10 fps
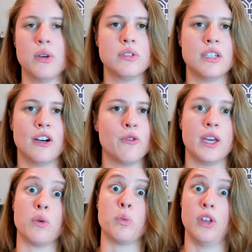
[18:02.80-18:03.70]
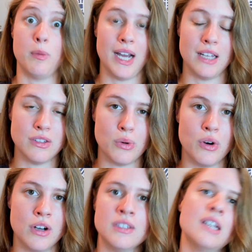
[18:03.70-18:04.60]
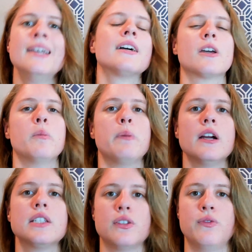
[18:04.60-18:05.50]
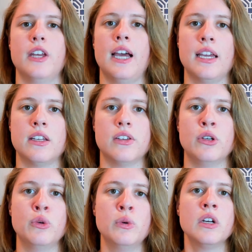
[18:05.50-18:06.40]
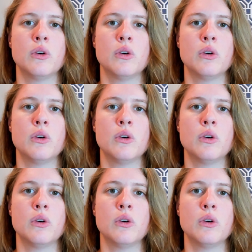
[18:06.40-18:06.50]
stuff like really bad scores compared to vidIQ,